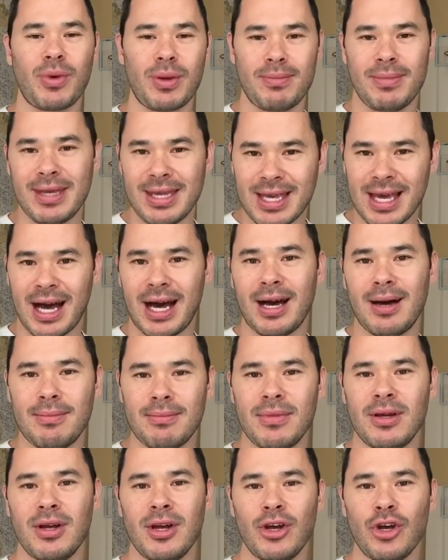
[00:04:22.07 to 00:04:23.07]
We
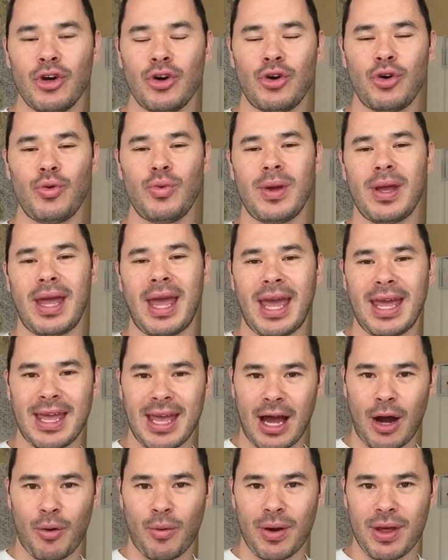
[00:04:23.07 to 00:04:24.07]
become who we
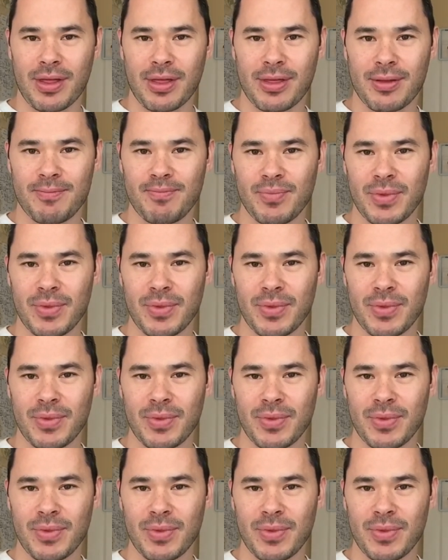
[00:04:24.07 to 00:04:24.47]
hang out with.